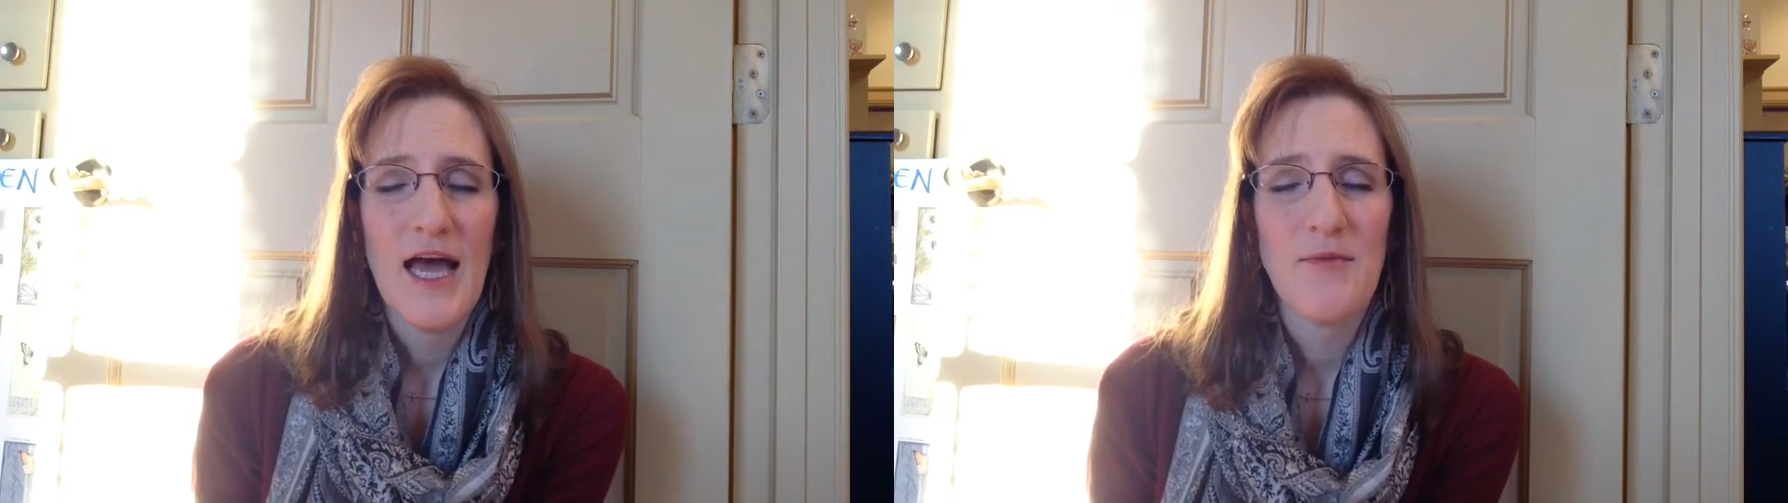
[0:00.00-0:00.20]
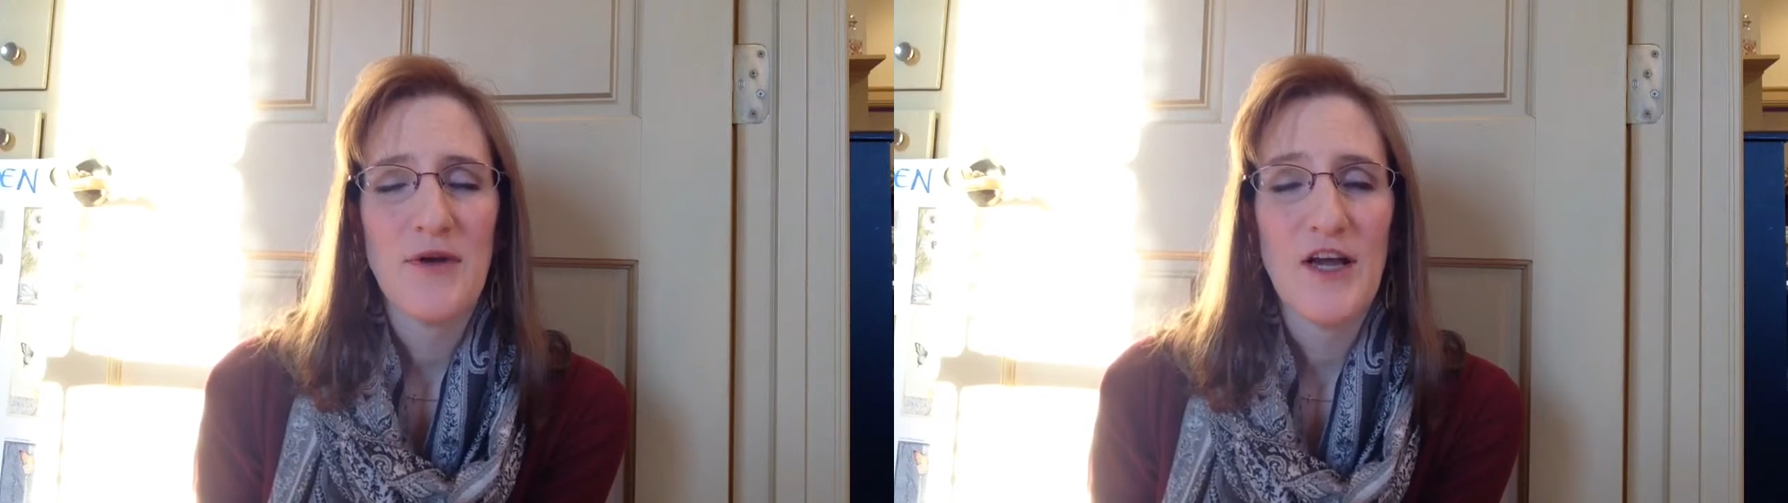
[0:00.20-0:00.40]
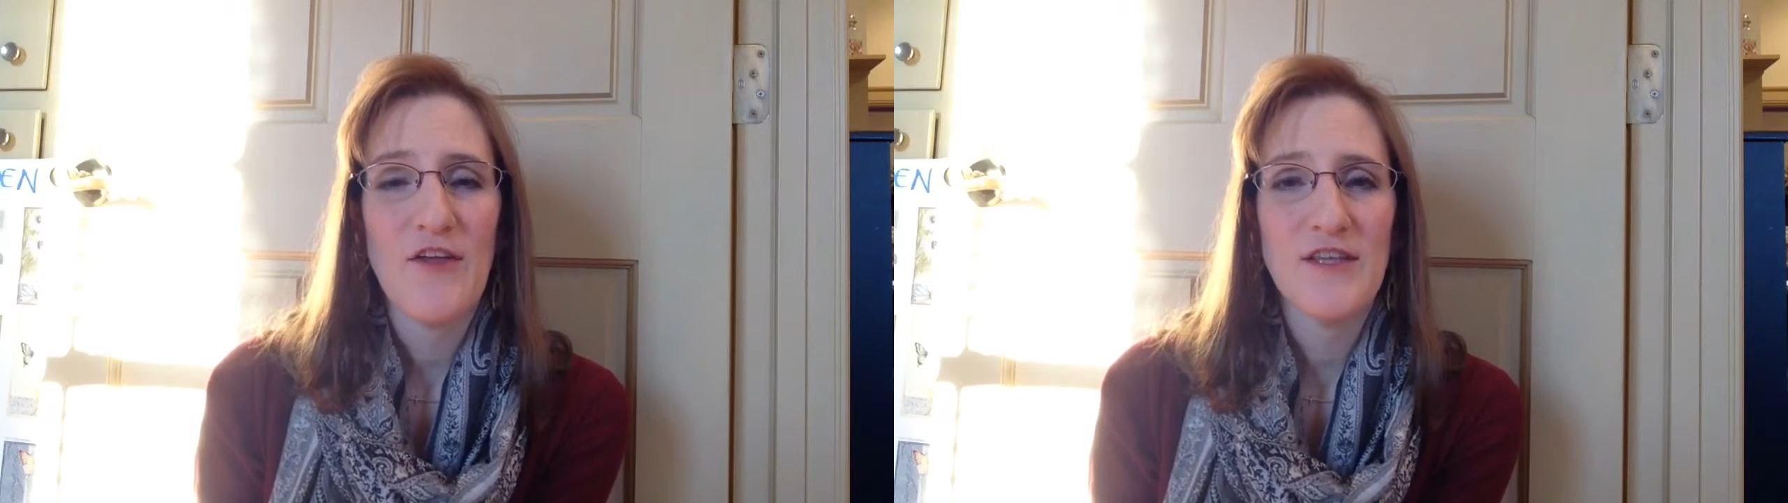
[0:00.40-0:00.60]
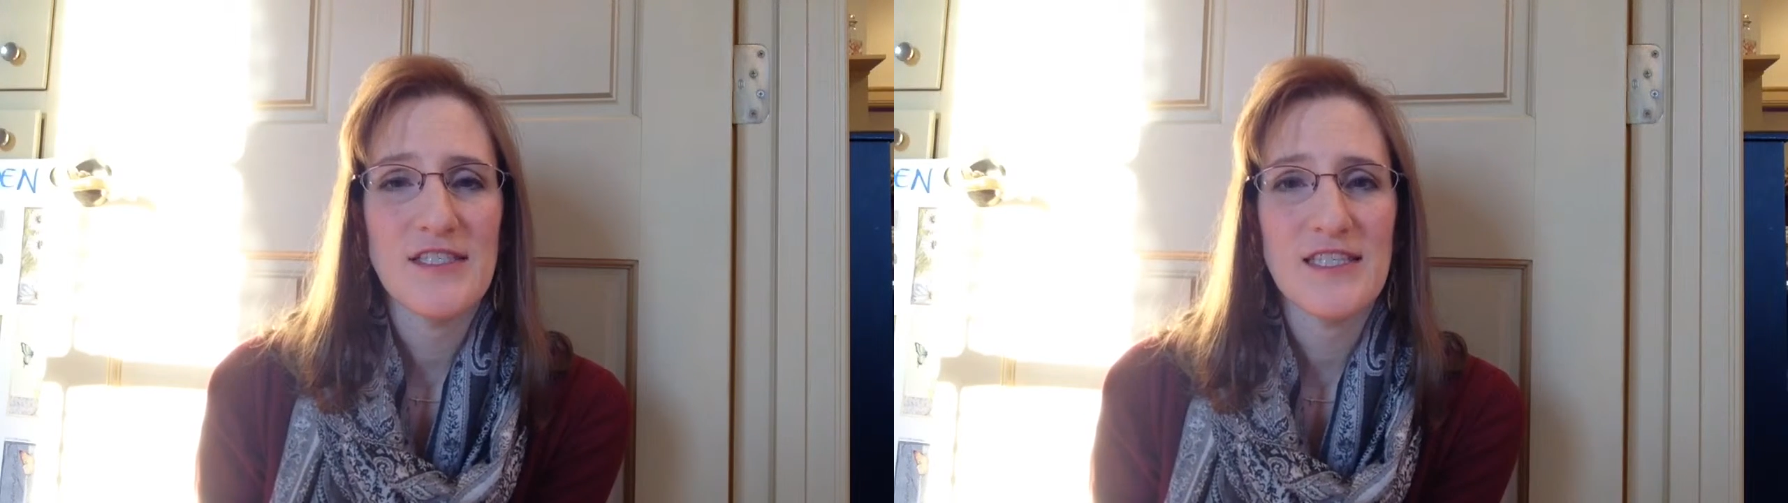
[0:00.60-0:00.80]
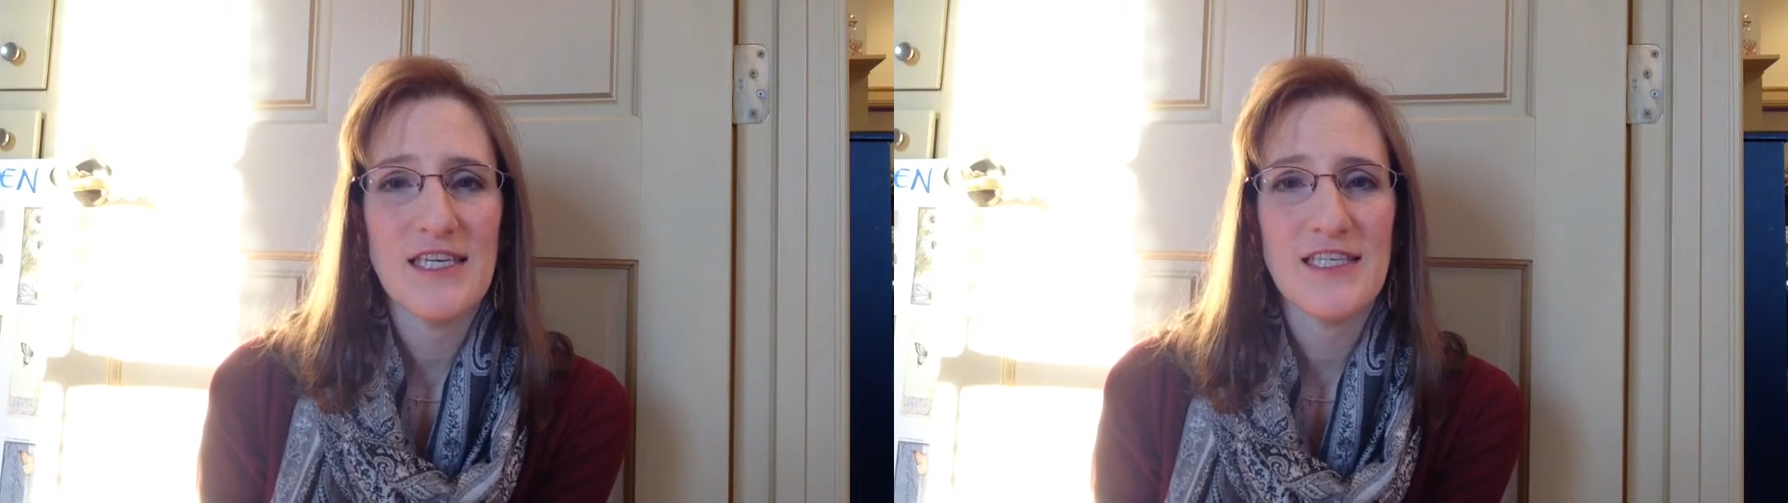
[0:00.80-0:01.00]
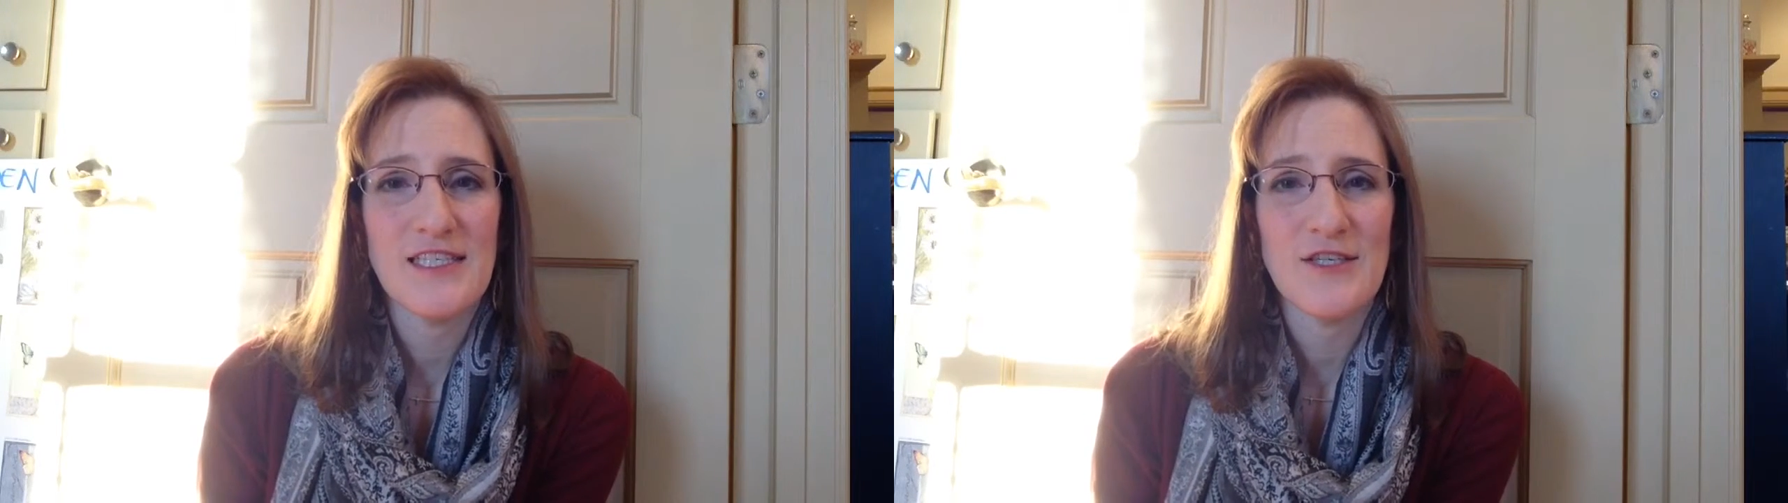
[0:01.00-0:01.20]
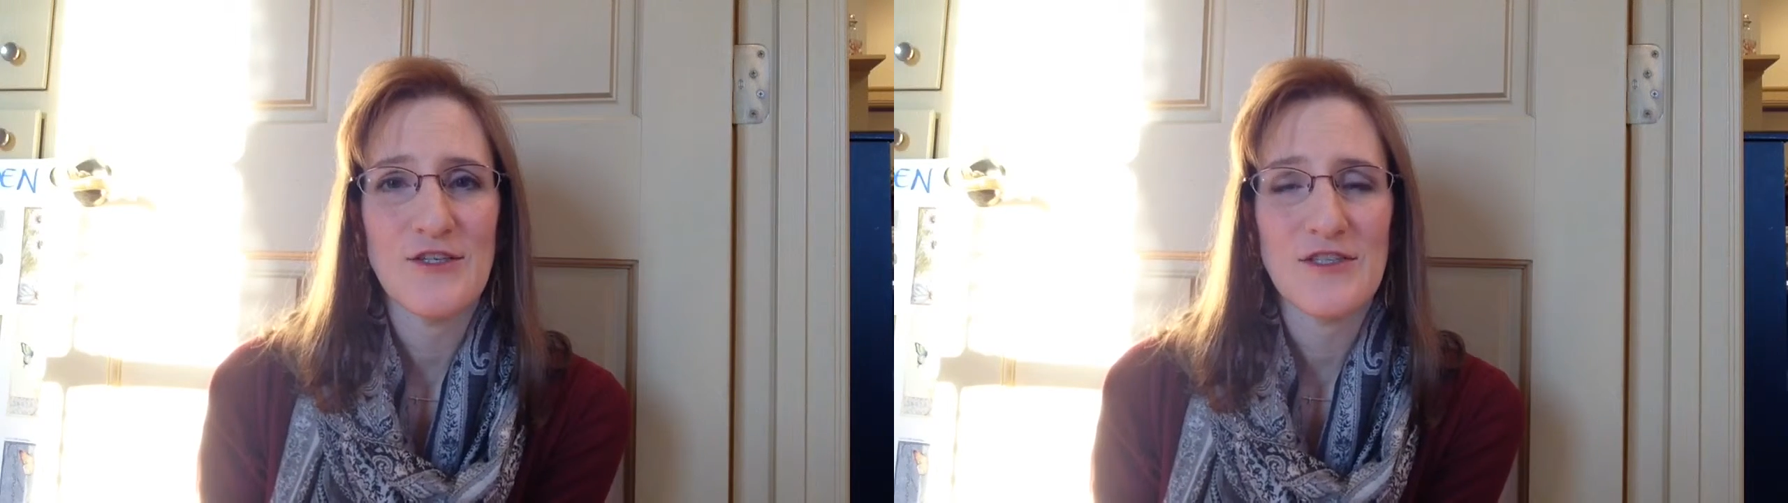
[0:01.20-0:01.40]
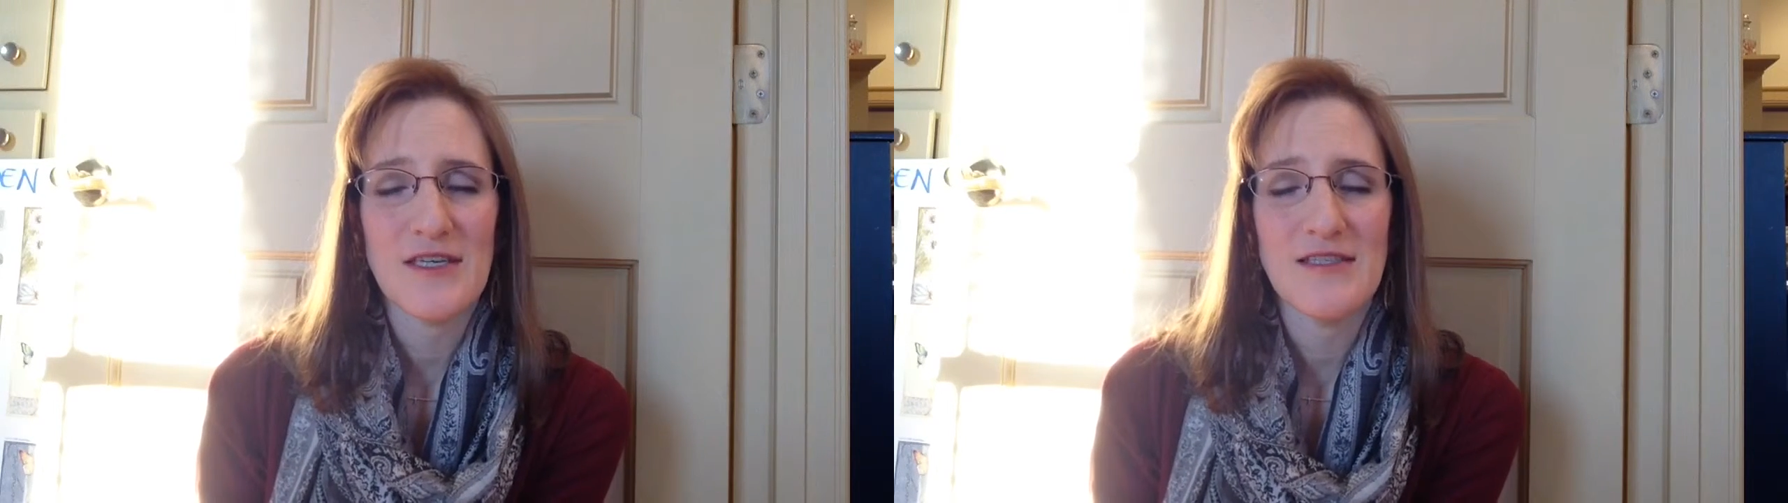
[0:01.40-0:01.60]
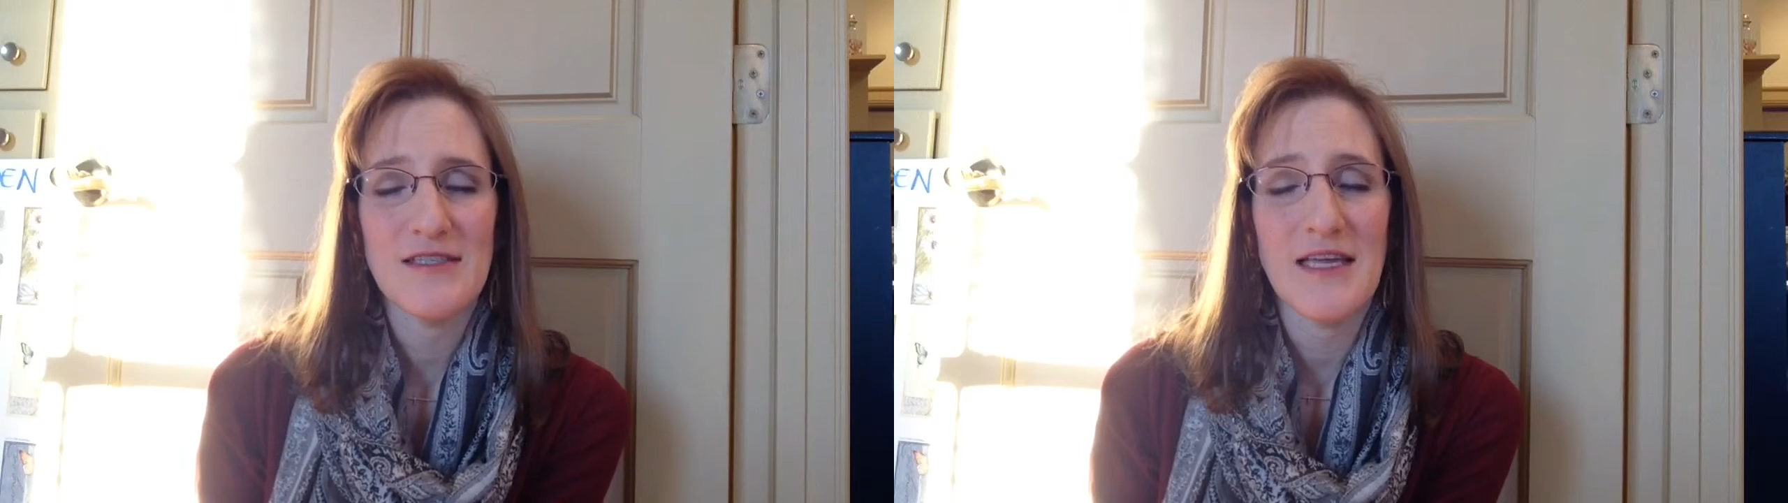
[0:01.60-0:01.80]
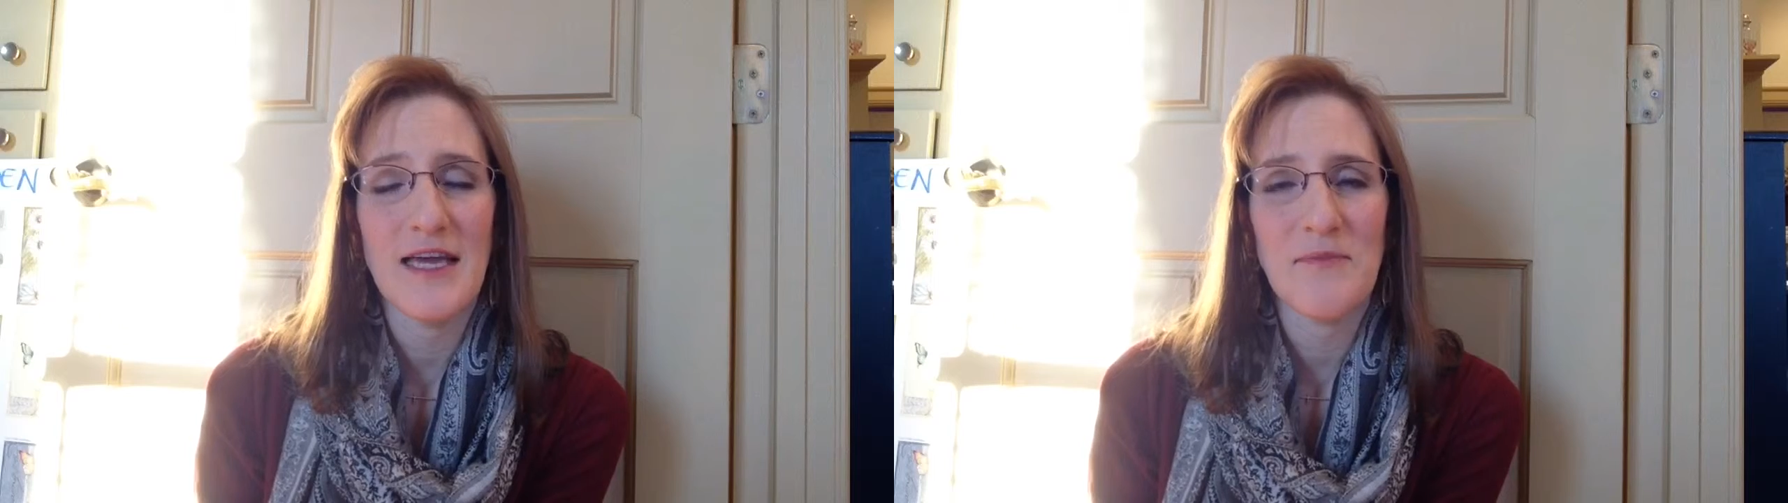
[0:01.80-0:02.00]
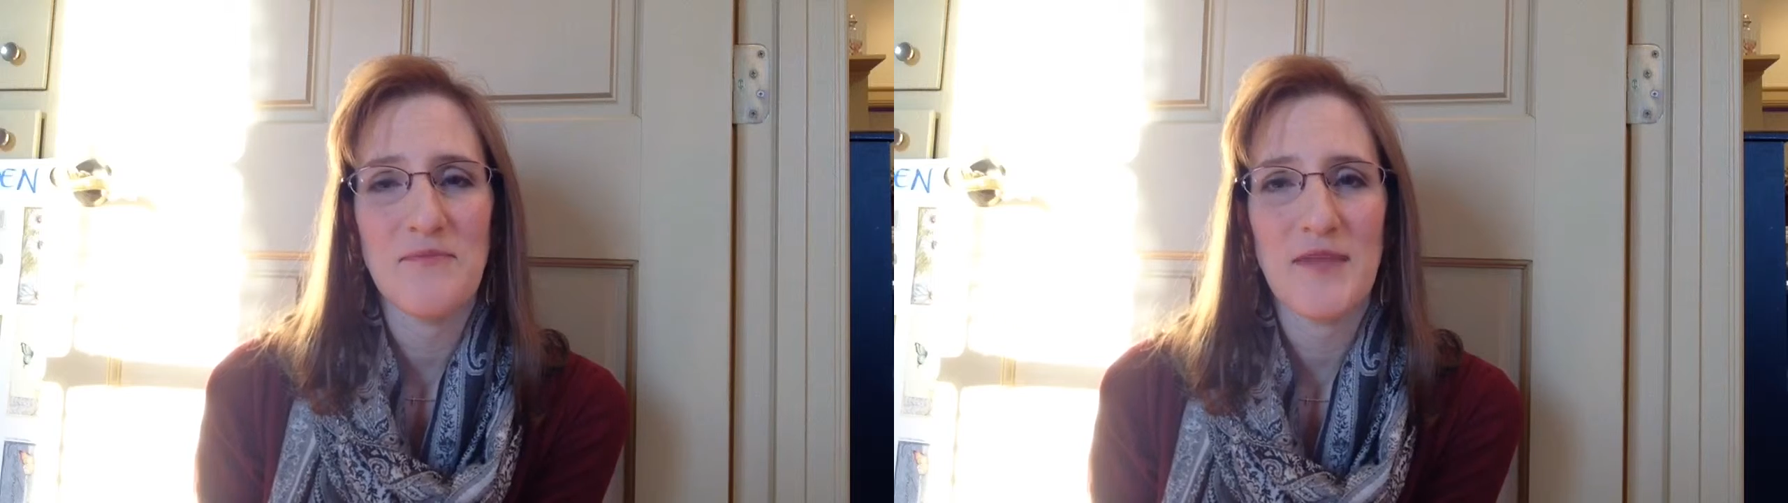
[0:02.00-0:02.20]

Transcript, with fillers: I pray all these things in your Son's name.